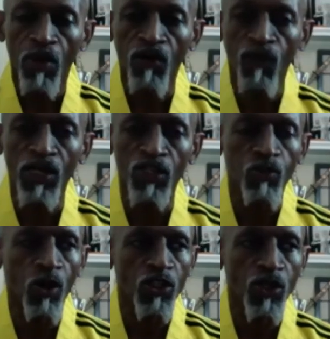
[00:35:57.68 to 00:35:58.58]
greatest
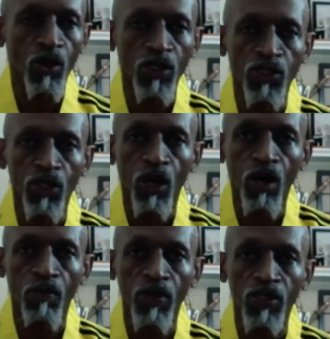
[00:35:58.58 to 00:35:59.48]
martial arts
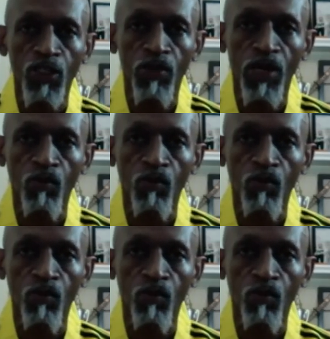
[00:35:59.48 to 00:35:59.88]
accomplishment